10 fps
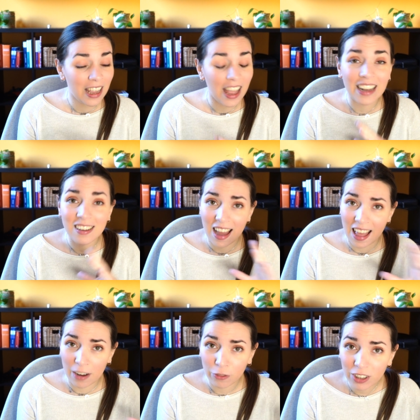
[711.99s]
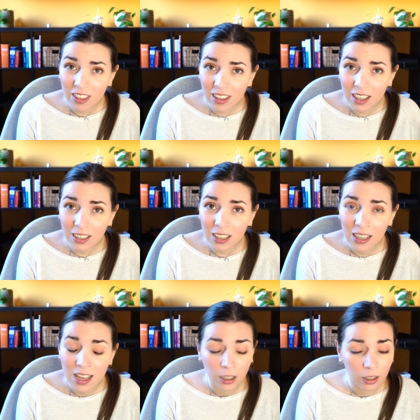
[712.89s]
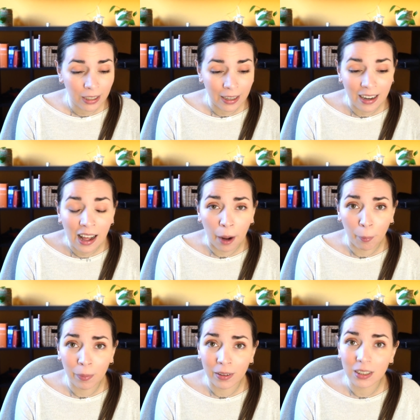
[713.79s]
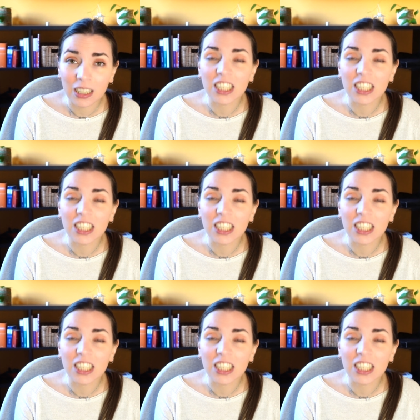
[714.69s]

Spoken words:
And everything can happen